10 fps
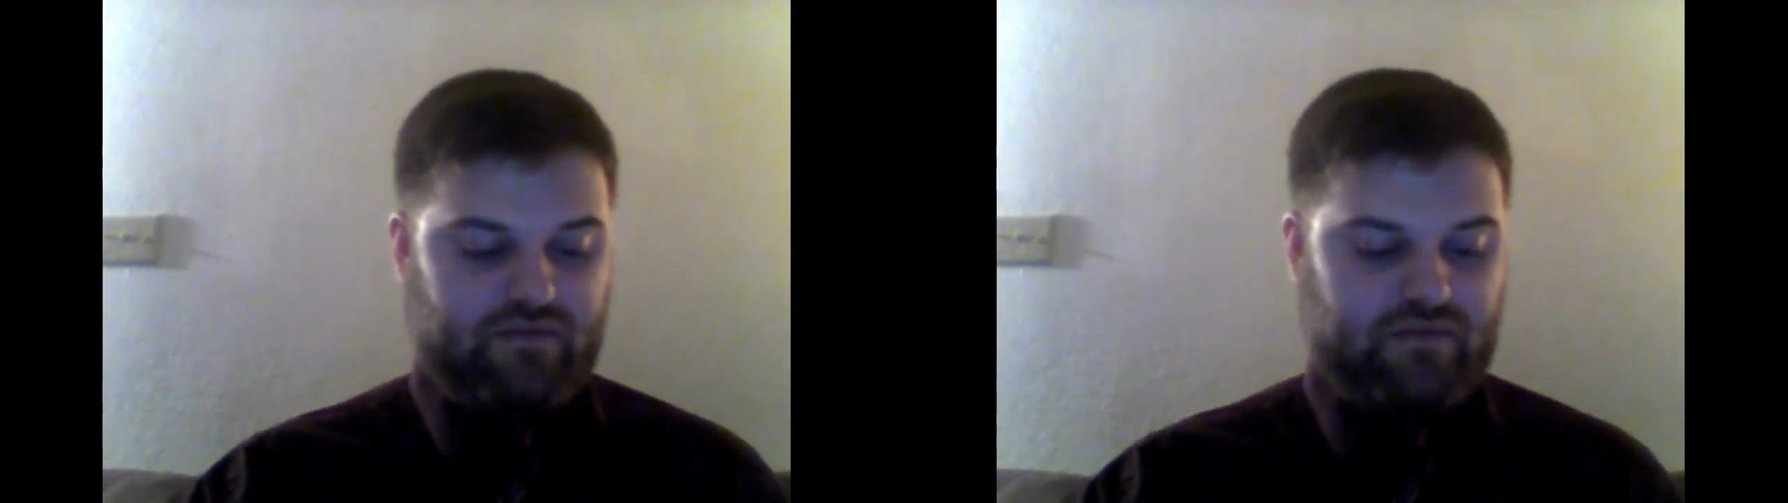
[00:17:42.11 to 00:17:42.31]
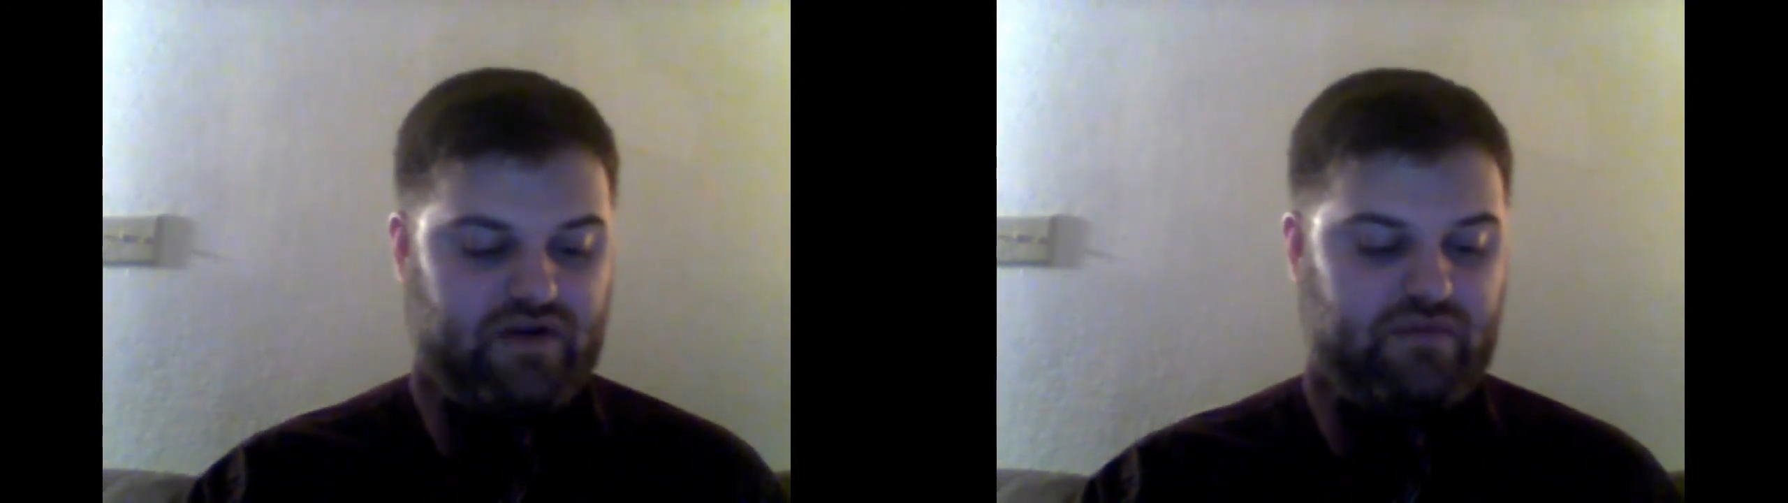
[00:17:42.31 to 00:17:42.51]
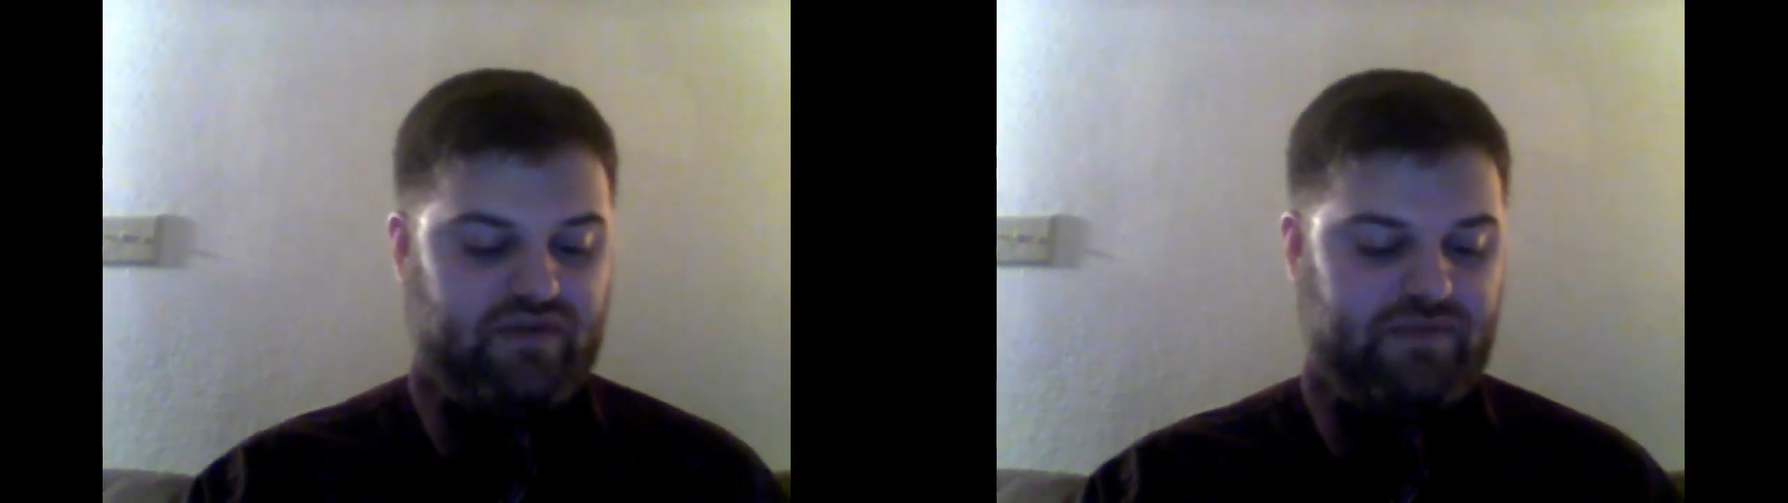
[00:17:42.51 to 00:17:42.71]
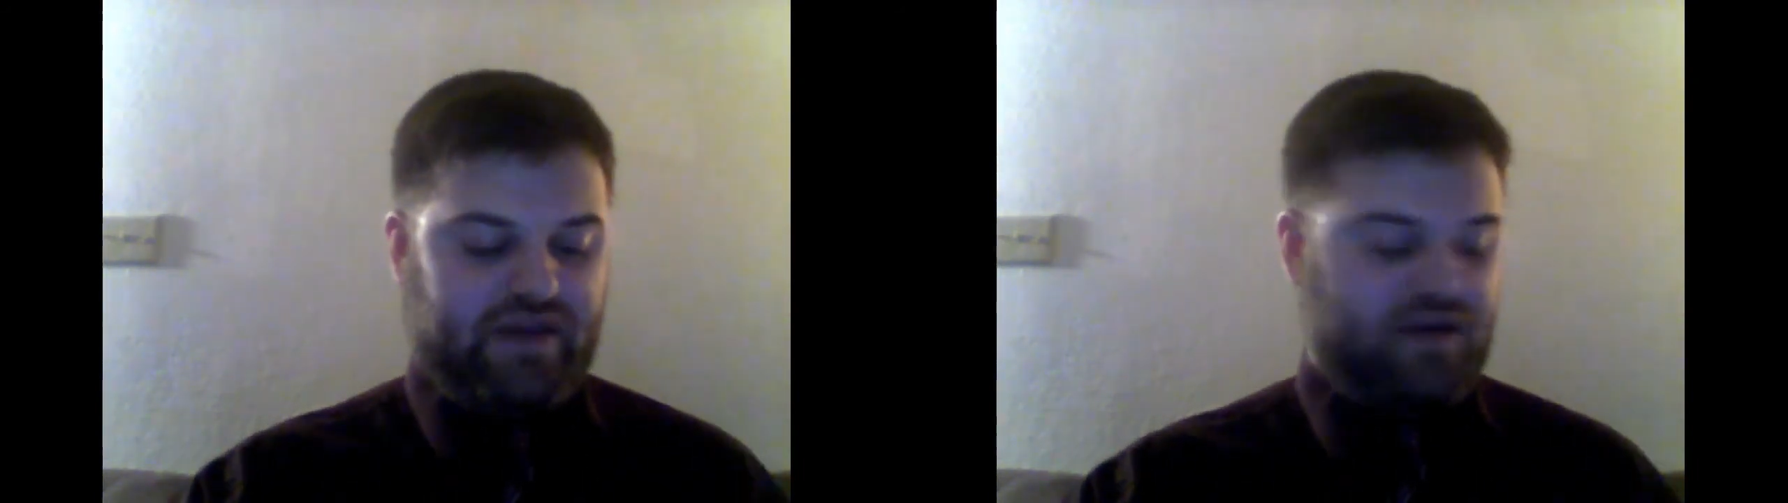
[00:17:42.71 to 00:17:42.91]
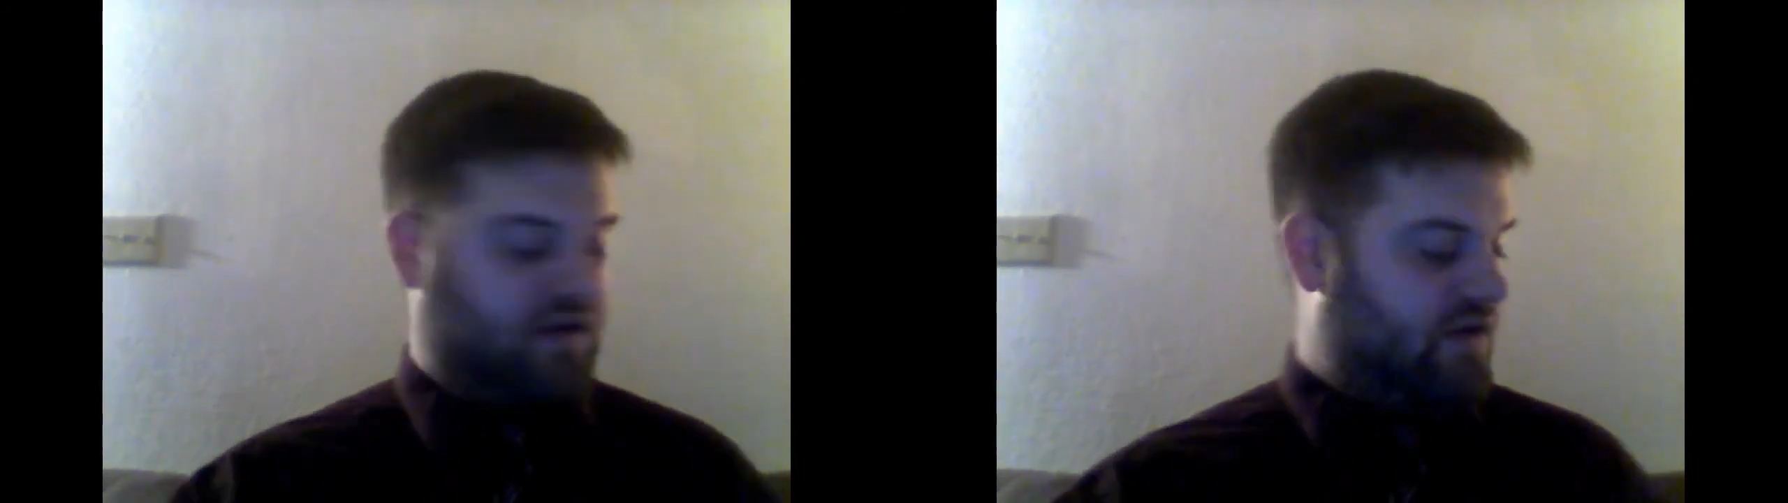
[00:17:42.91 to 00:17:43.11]
working with
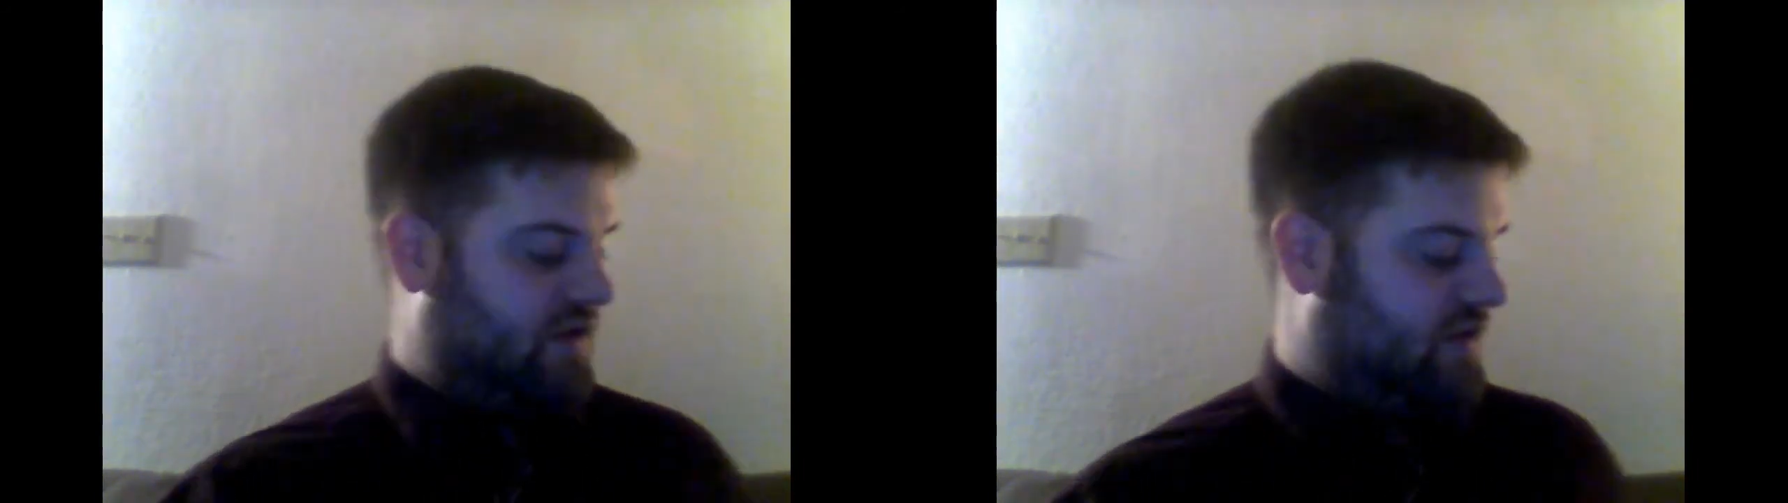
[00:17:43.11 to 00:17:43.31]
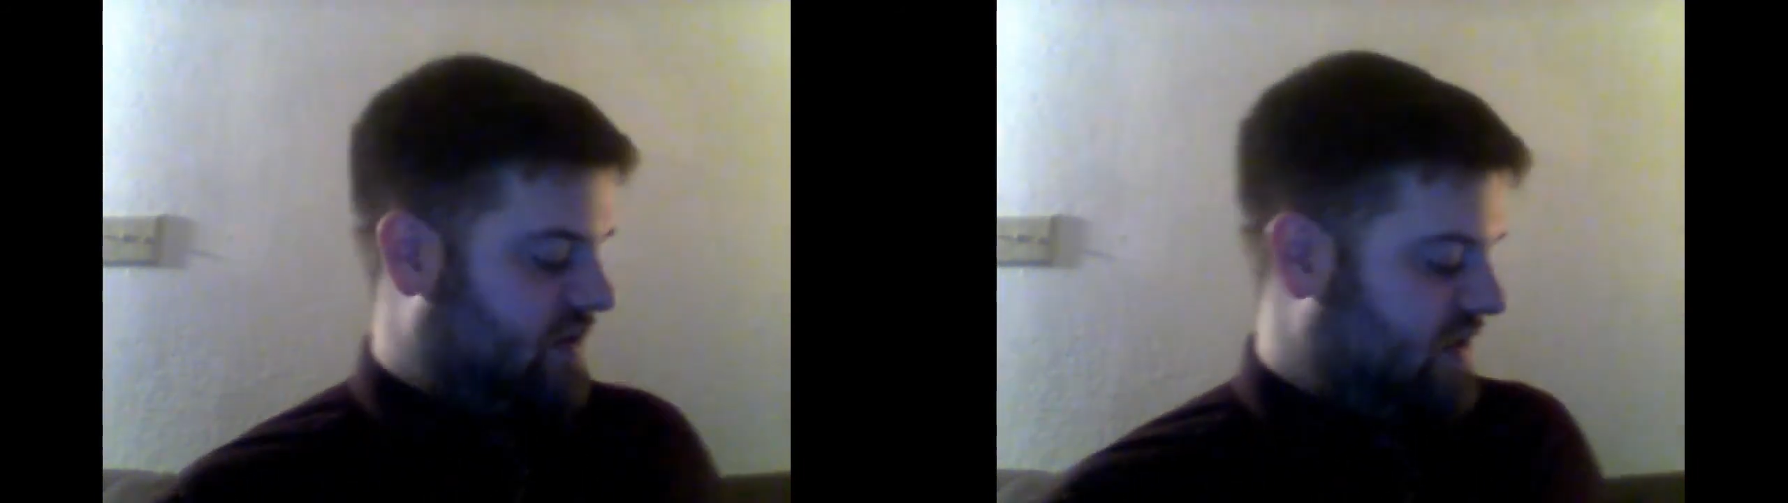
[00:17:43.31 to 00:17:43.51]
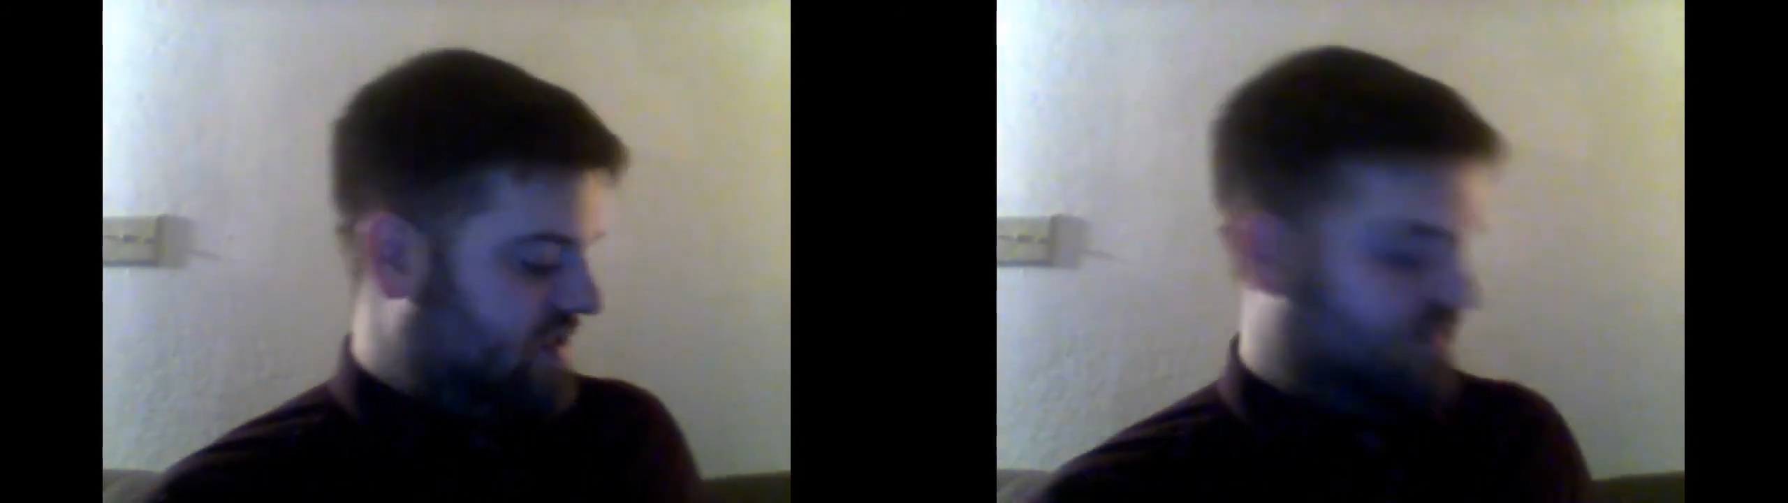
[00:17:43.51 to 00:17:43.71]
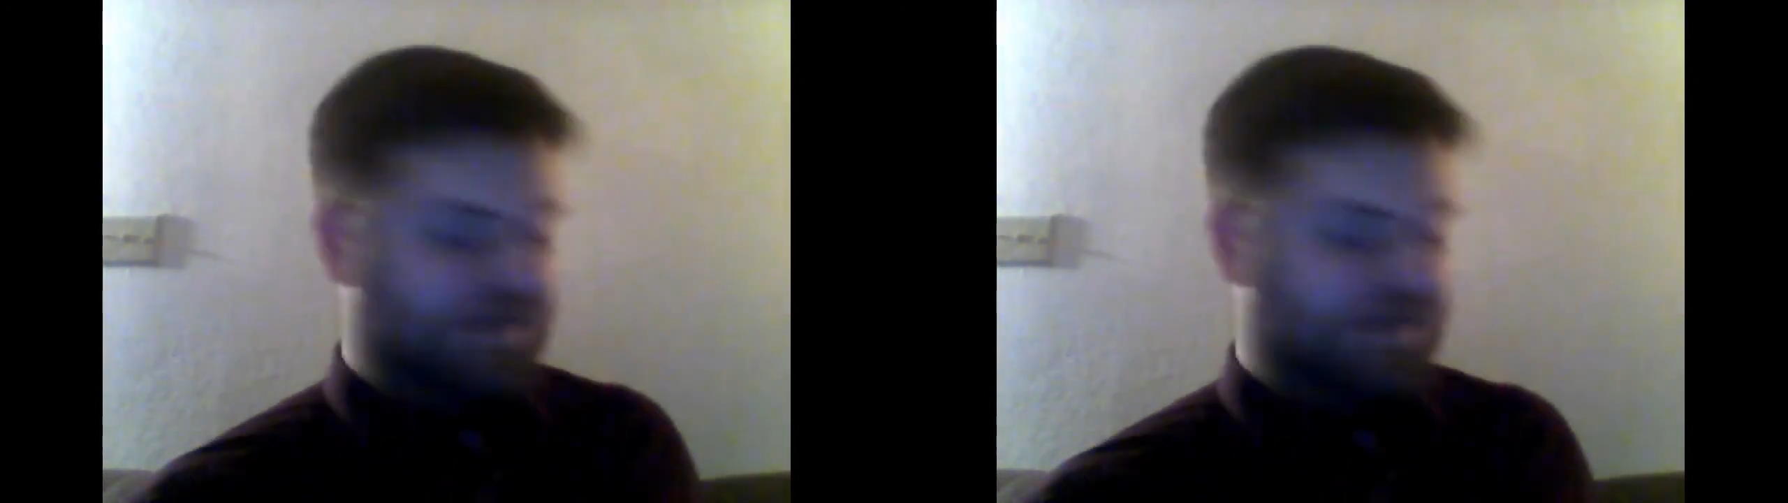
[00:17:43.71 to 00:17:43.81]
me on this